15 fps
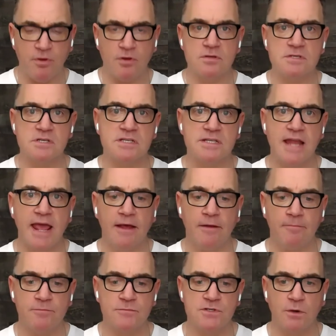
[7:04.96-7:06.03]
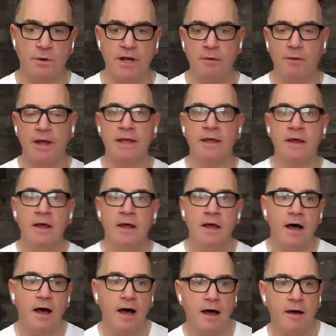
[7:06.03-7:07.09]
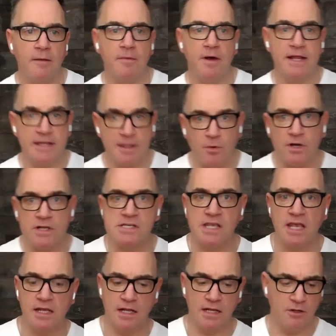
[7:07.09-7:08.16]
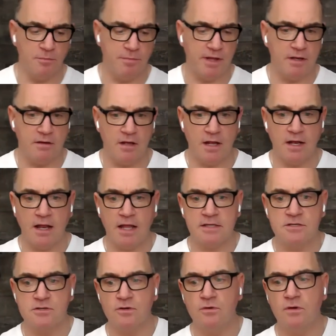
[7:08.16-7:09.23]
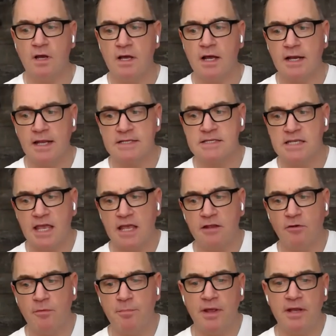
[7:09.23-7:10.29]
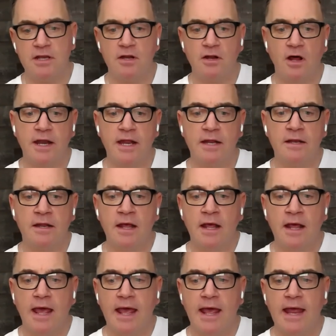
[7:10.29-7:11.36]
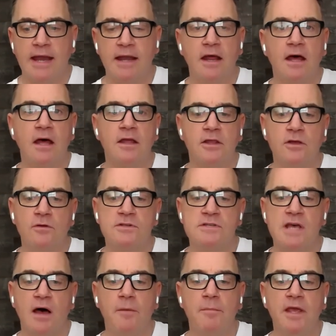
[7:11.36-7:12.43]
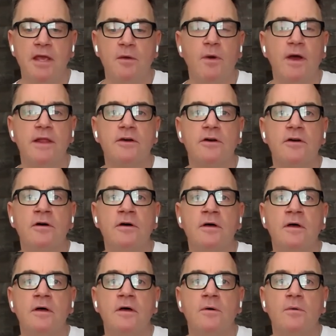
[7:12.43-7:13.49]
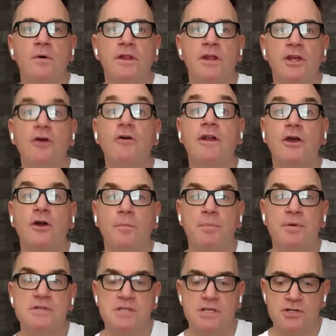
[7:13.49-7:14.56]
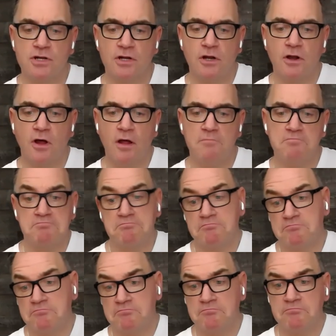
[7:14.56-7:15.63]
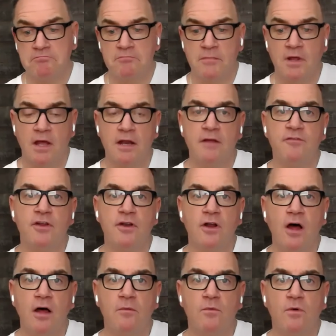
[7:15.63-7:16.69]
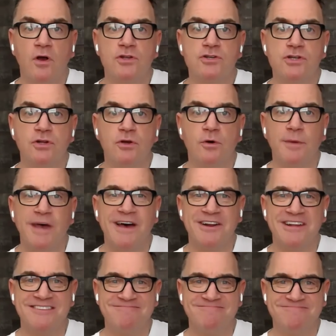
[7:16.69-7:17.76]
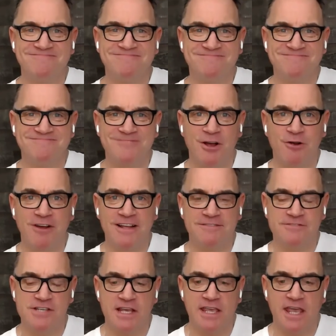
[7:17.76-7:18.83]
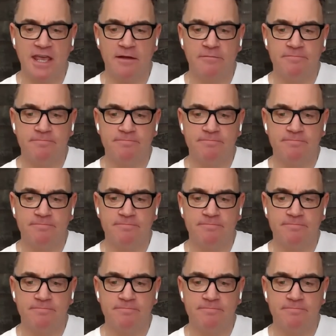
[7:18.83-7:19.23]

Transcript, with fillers: pulls us down. So anyway, um, I did want to scare you a little bit. I'd like to uh, I'd like to get your opinion on it, and uh, you tell me whether whether you're in a good position or not, and if you're not, what could you do about it? All right, take care.